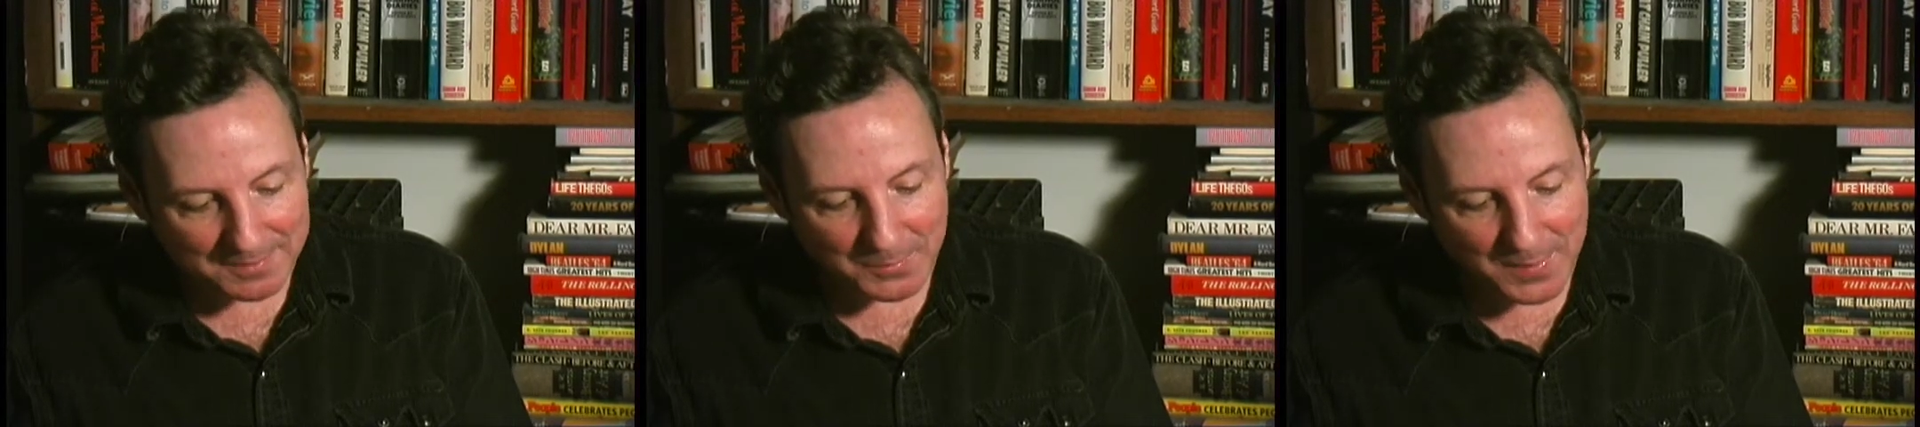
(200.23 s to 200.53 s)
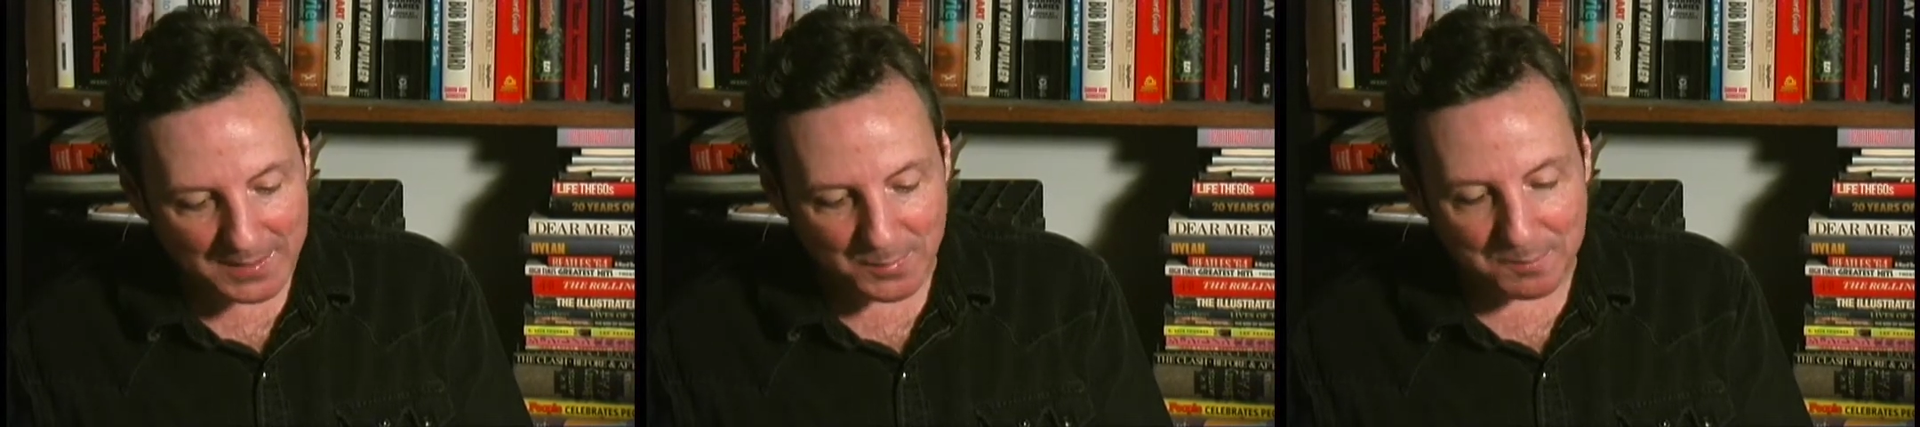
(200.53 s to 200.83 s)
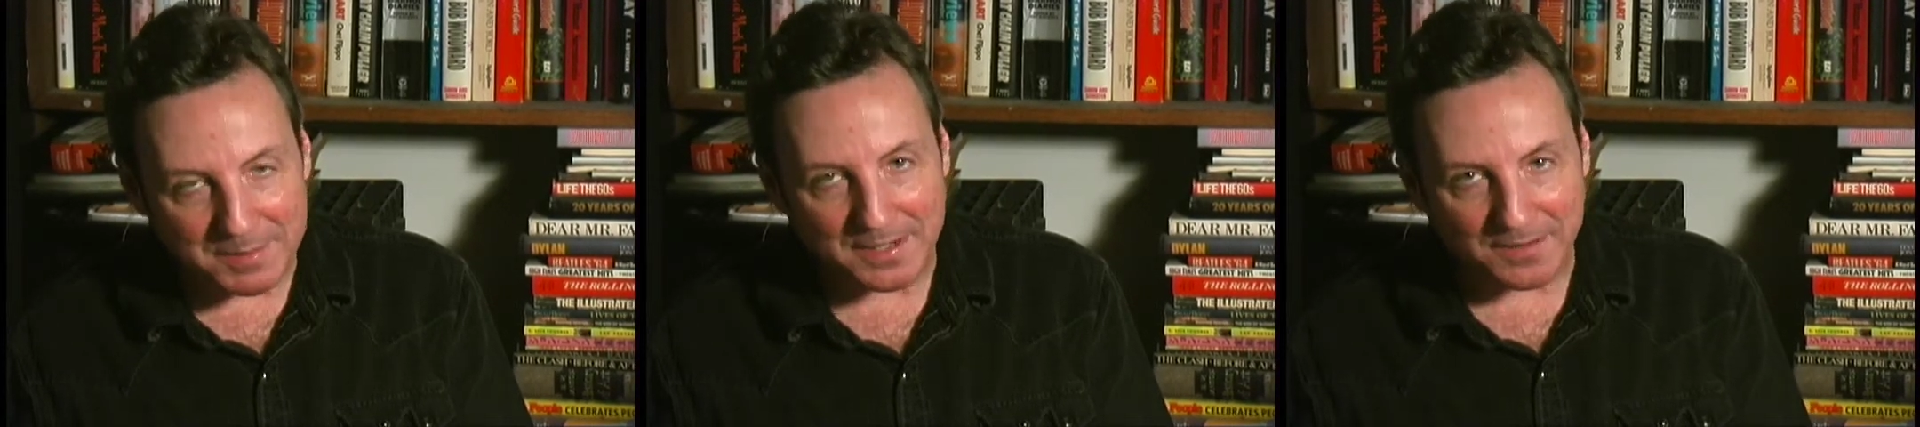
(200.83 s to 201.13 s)
on the way to a
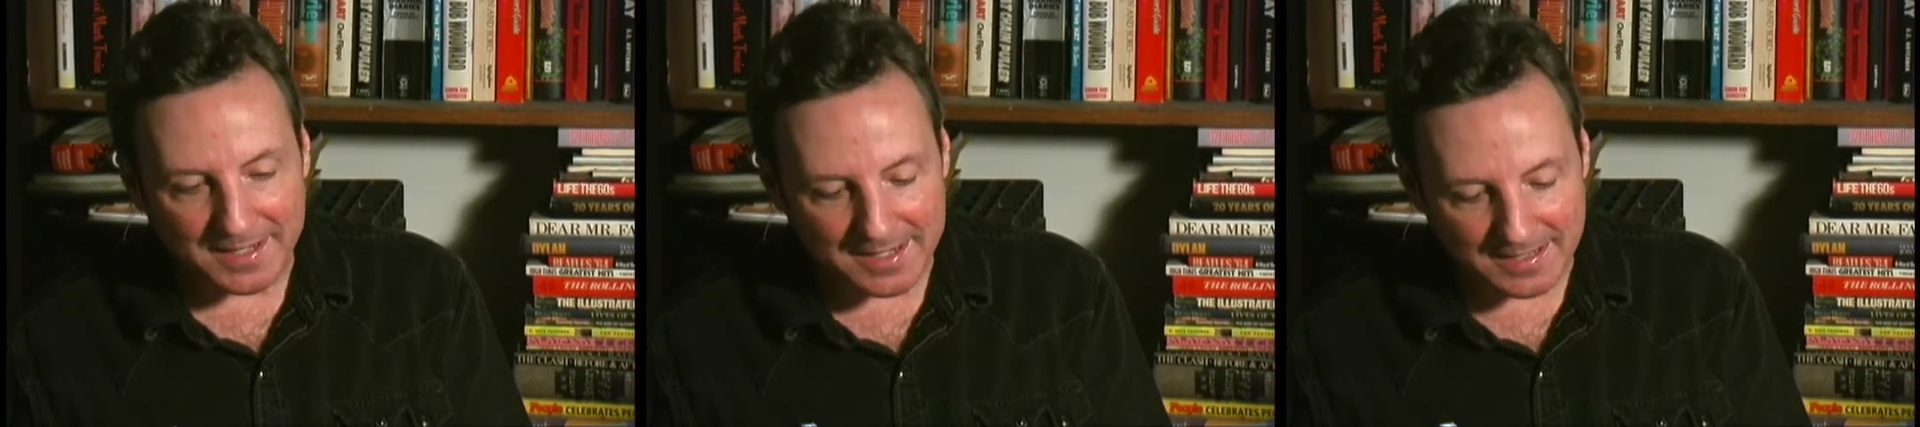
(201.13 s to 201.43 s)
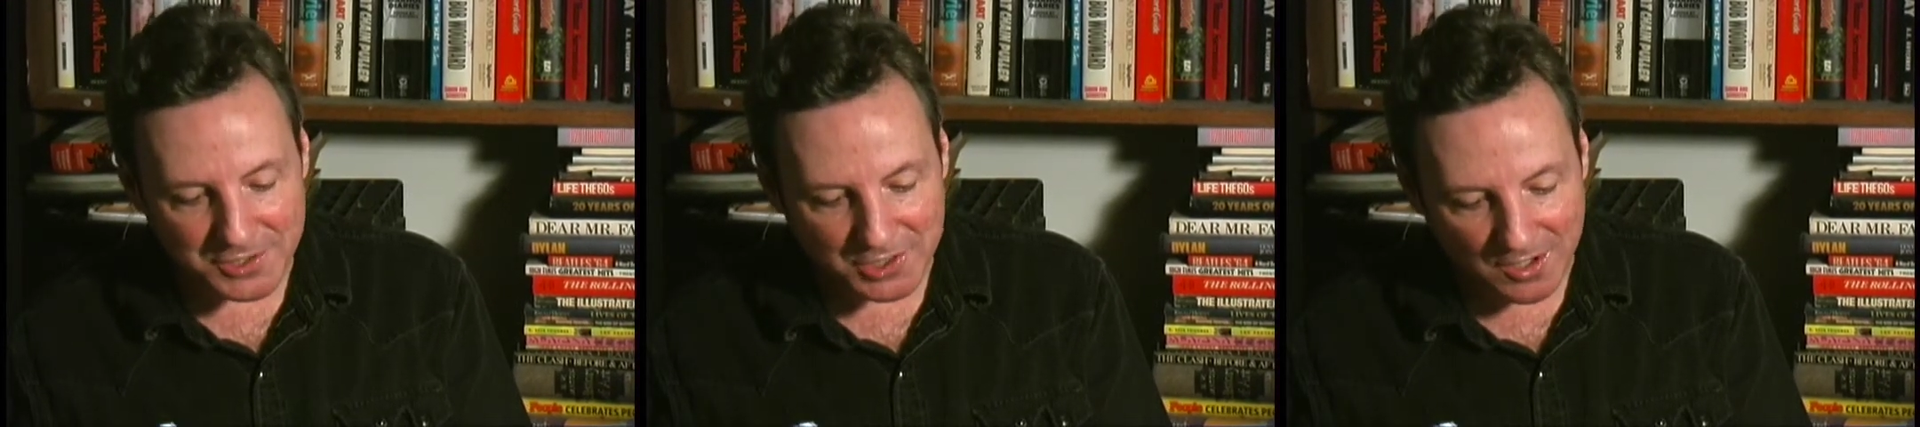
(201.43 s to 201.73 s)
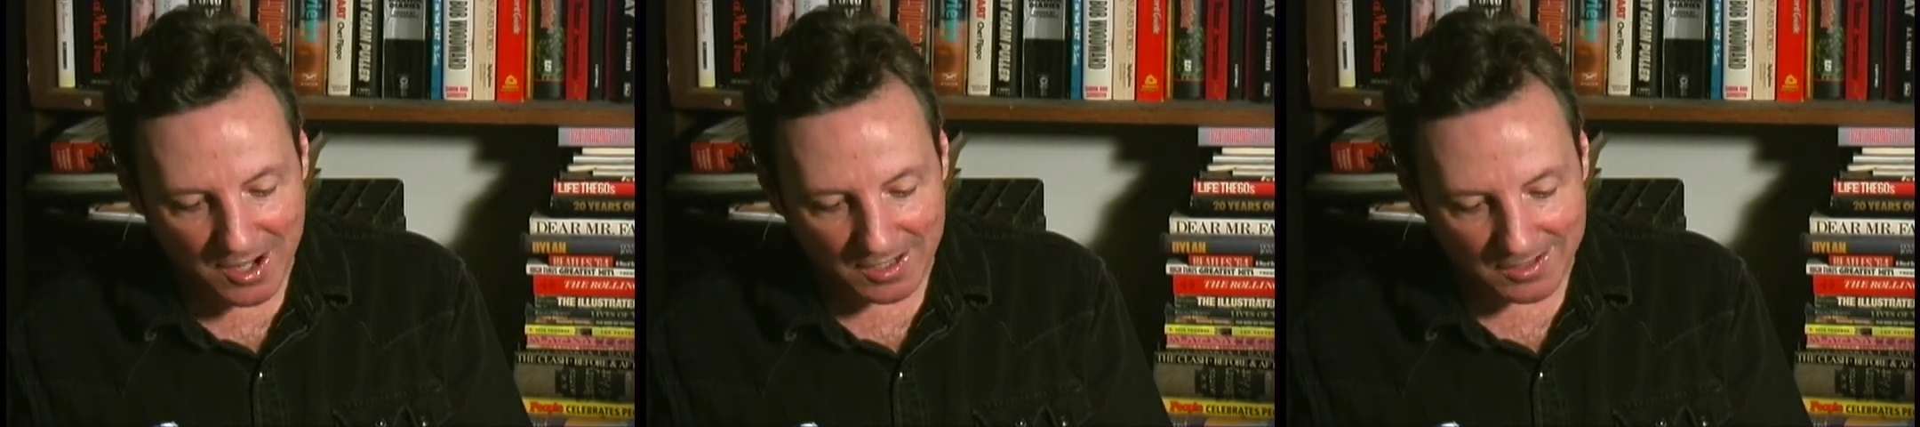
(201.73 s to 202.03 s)
bigger gig in
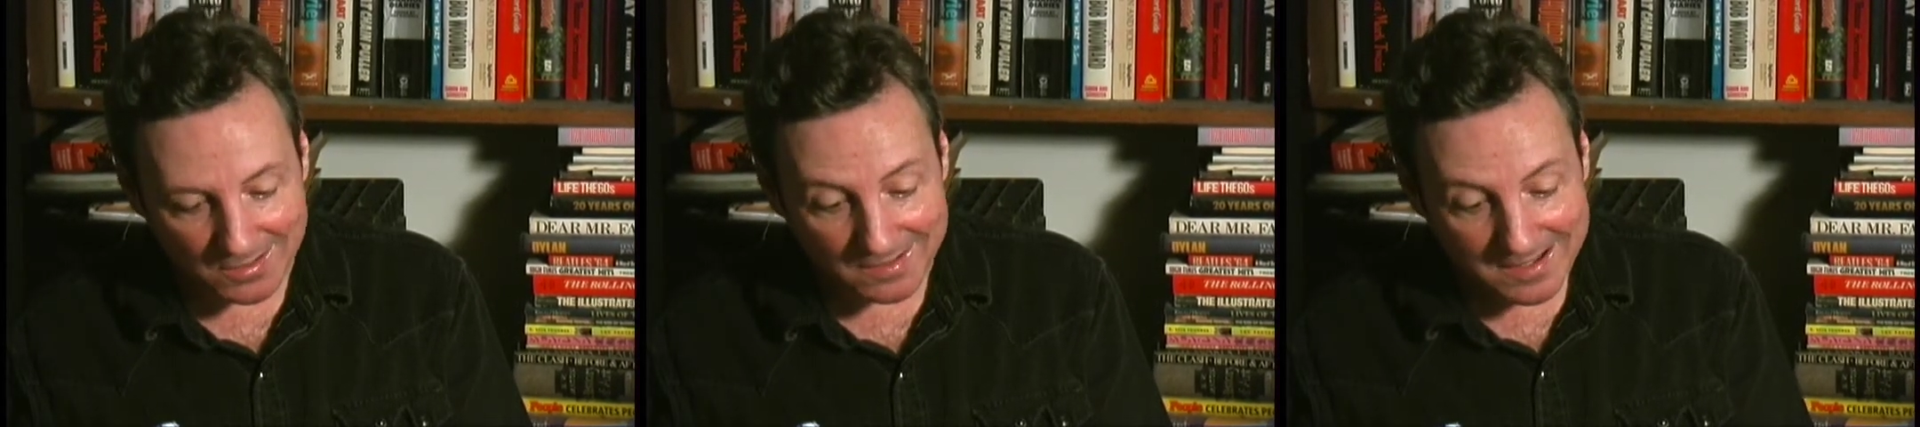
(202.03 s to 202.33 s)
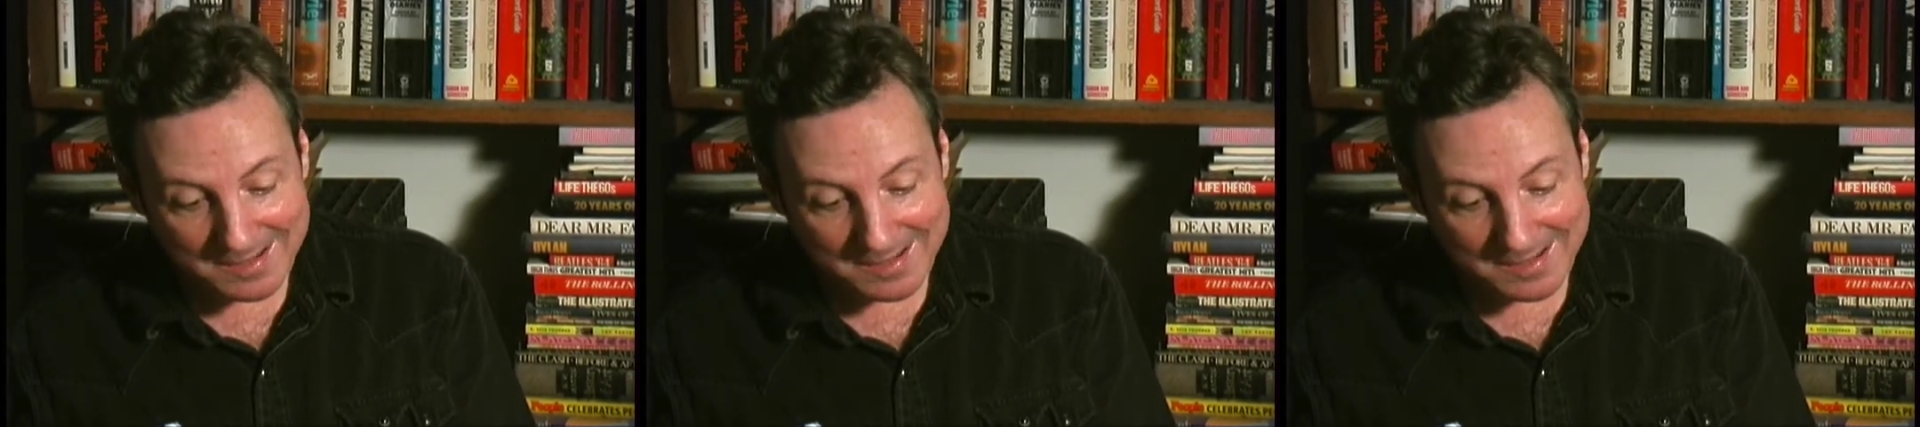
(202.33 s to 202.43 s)
Chicago,